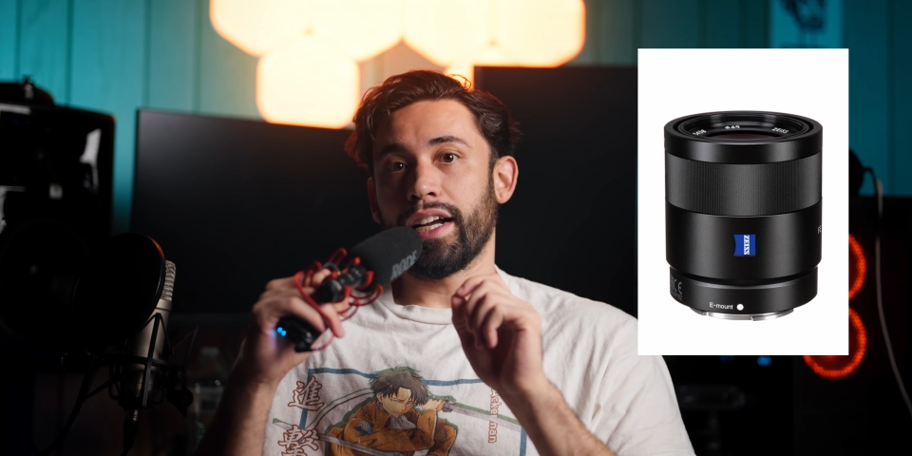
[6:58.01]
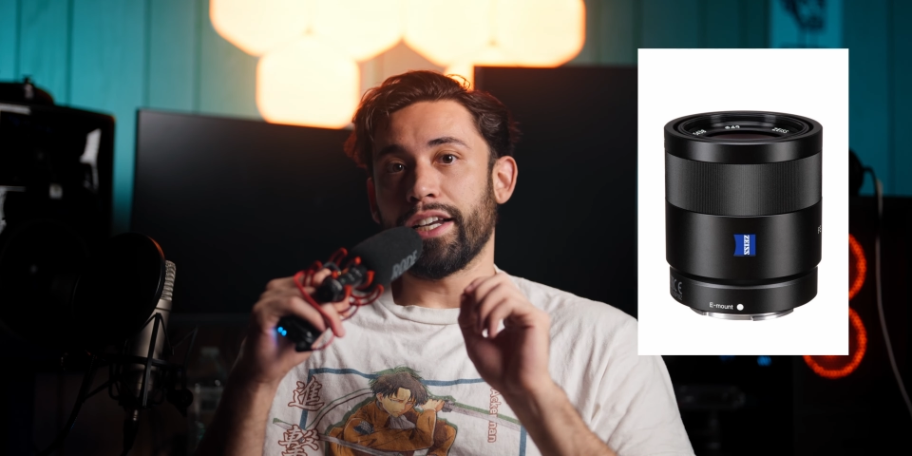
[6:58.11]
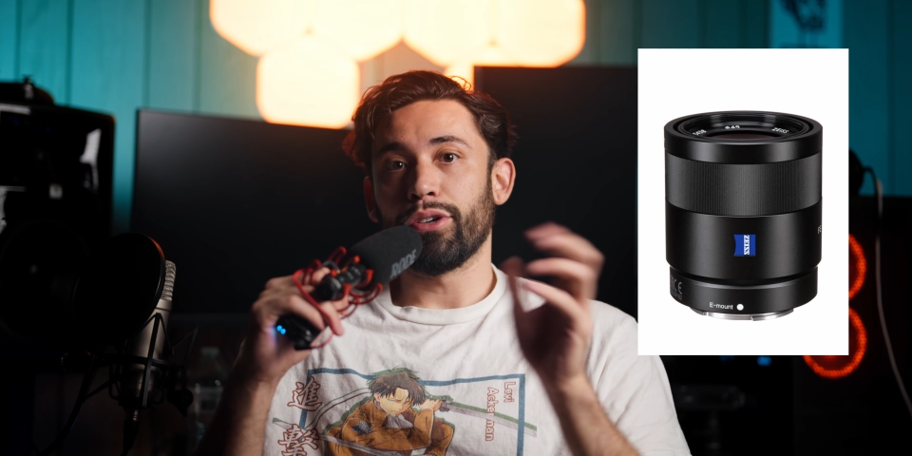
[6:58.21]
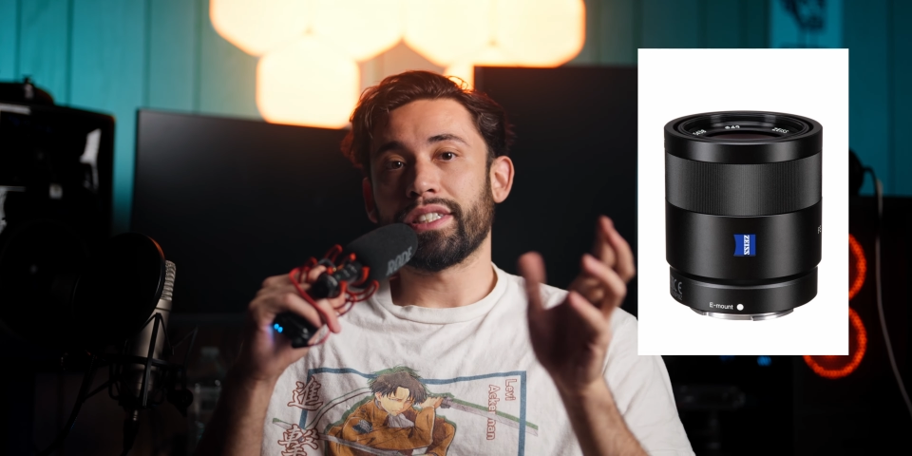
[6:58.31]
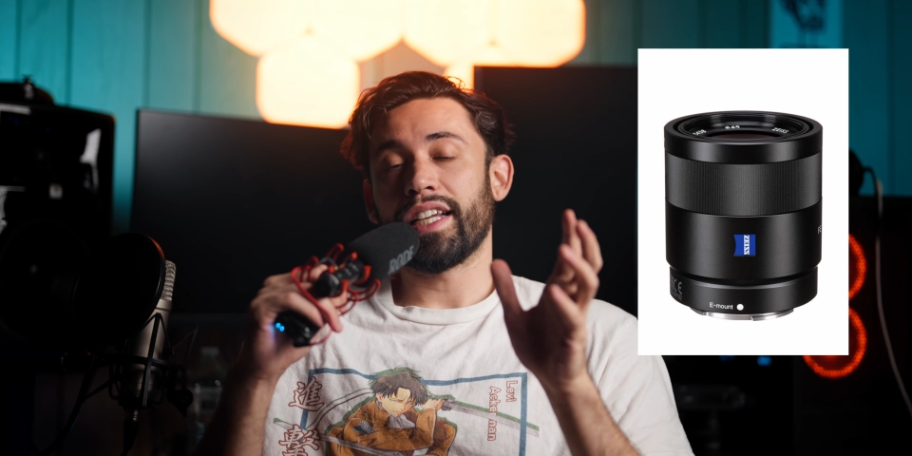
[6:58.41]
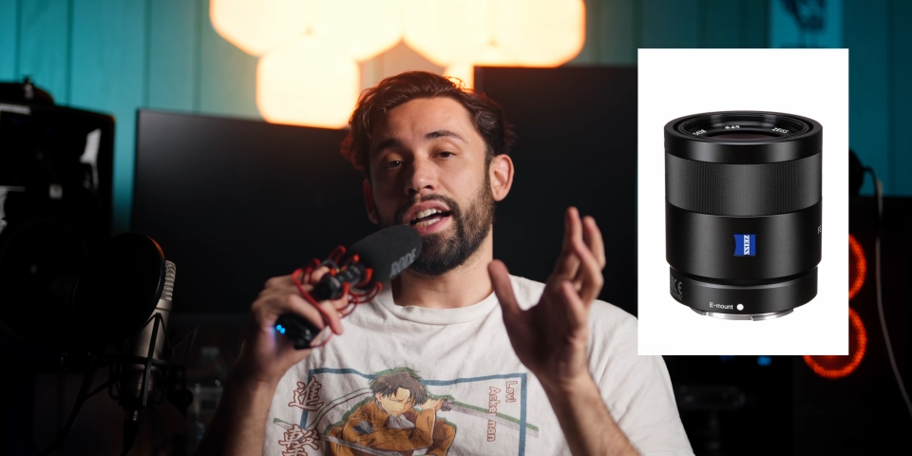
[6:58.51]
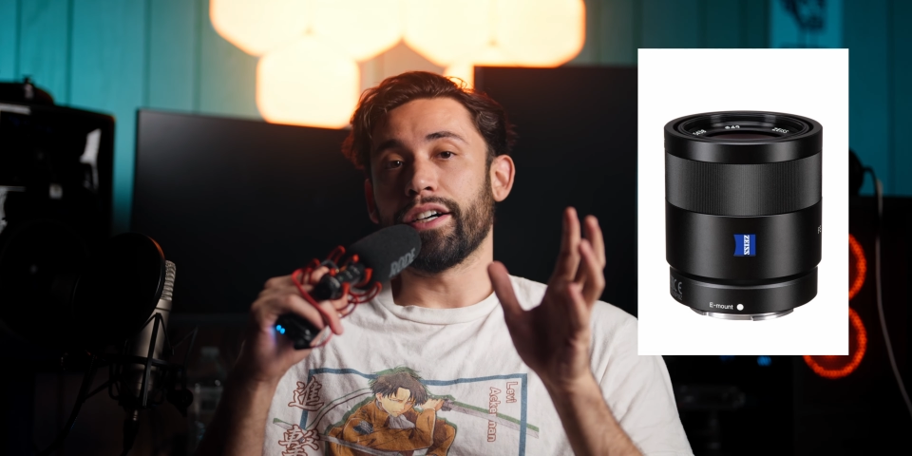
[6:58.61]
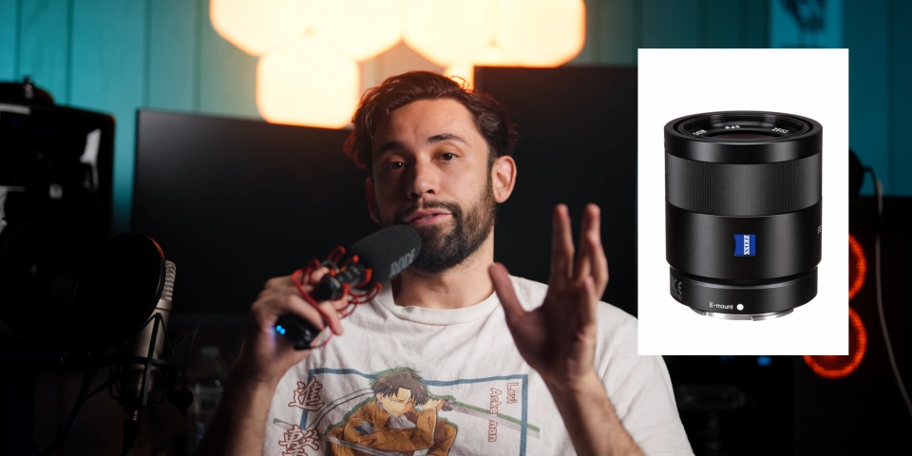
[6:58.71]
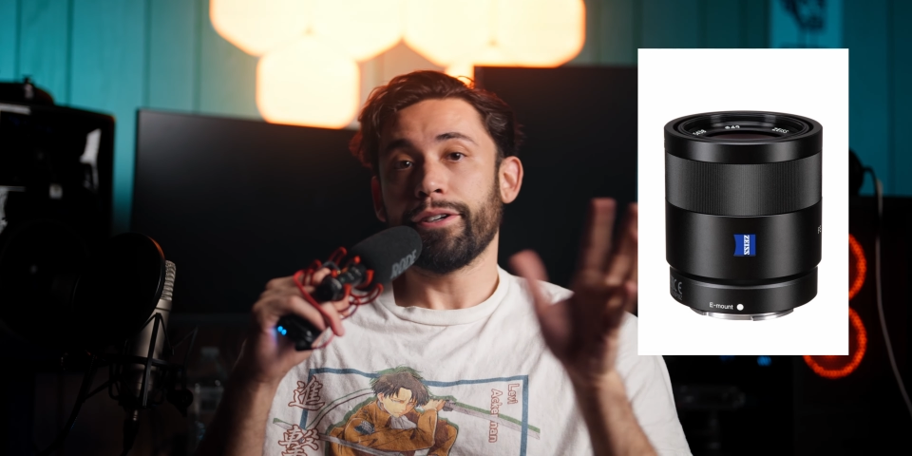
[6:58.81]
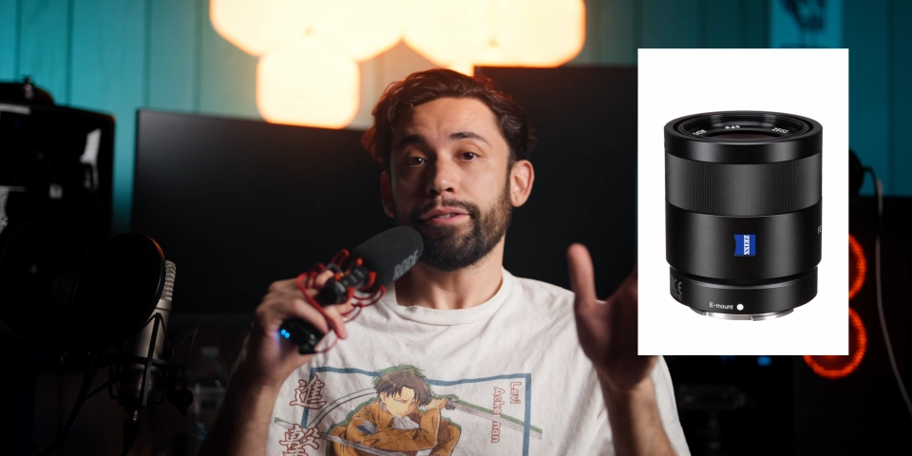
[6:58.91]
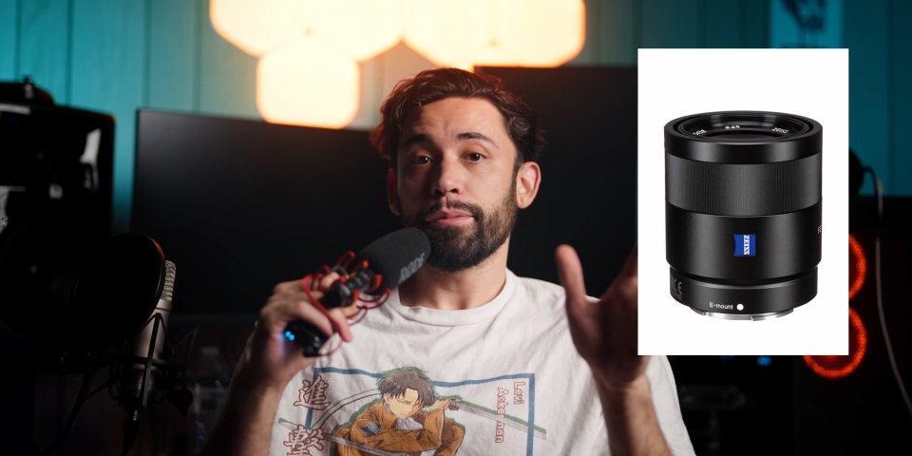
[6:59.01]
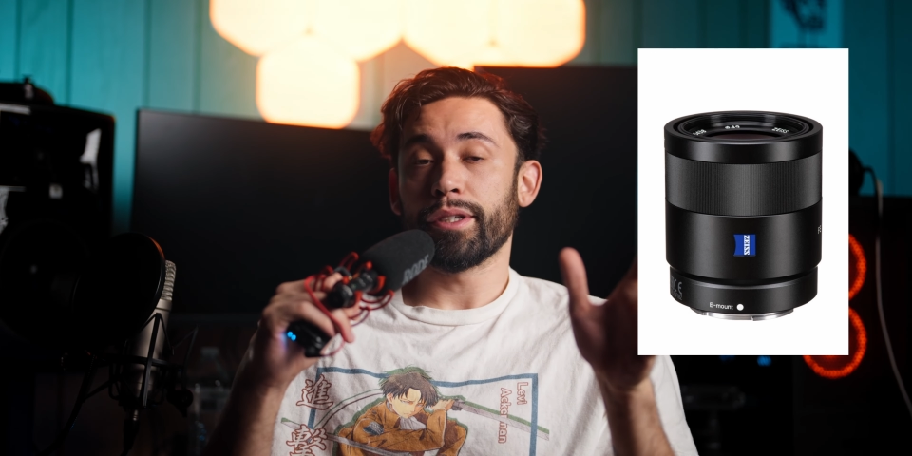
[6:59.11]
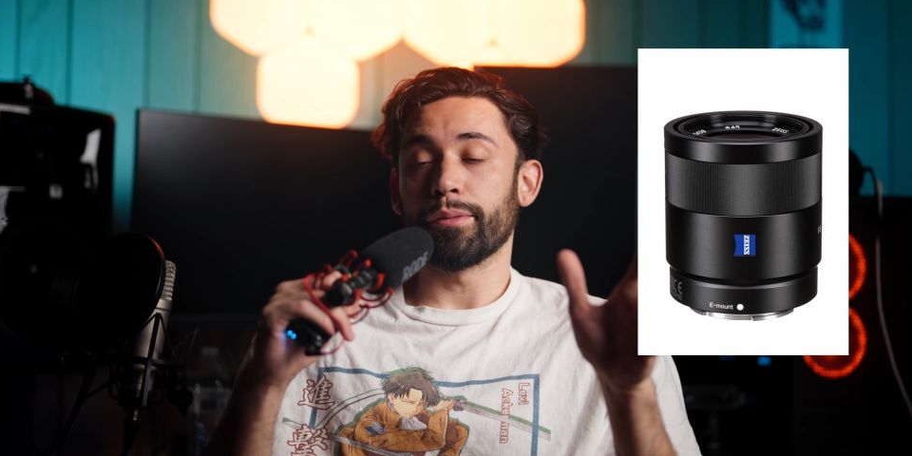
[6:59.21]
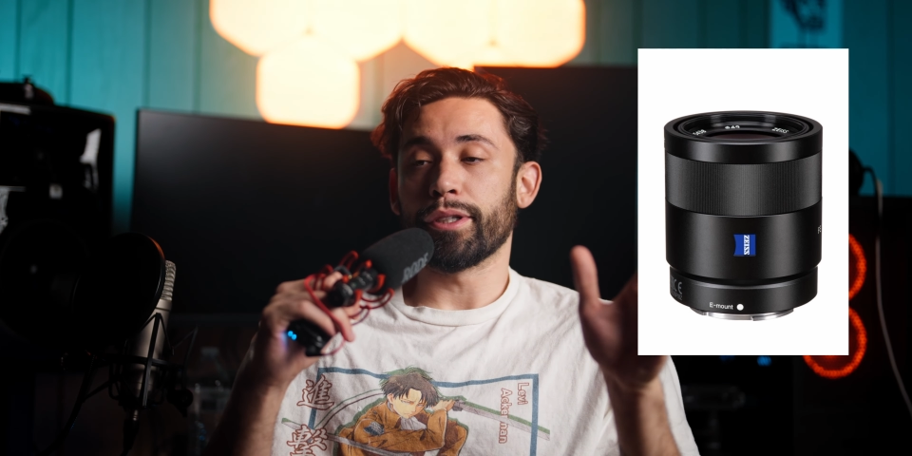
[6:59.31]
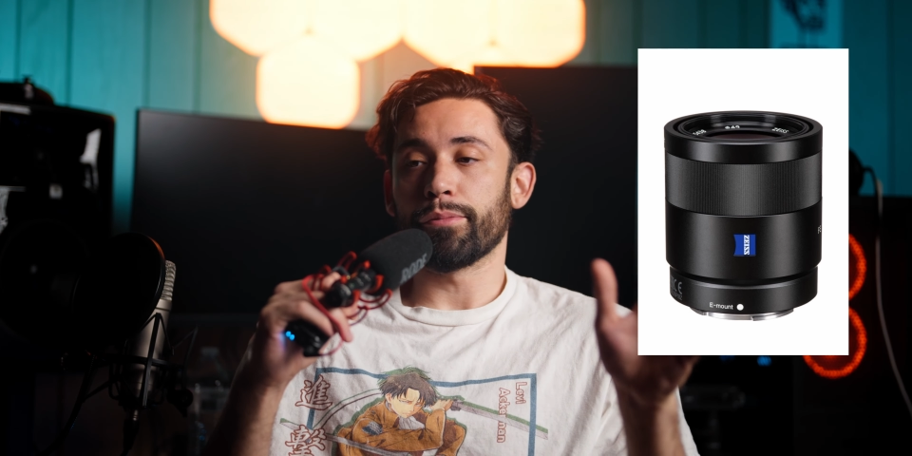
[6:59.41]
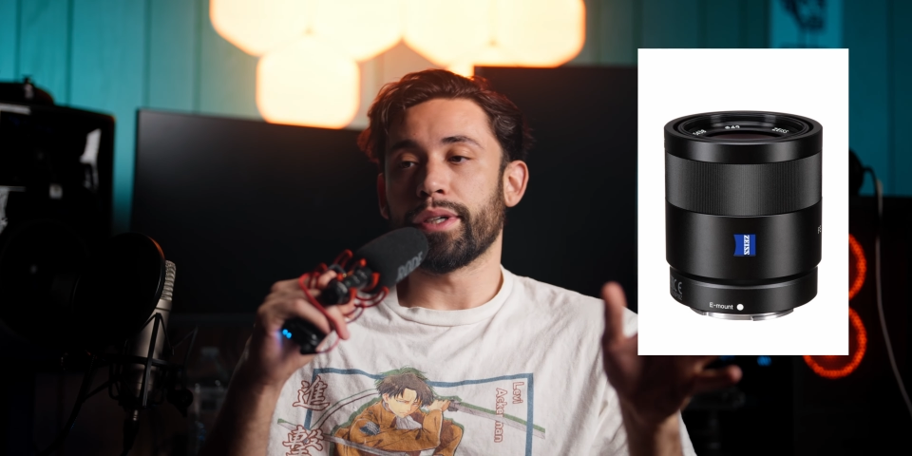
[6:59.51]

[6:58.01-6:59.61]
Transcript: I know it's not a 50mm,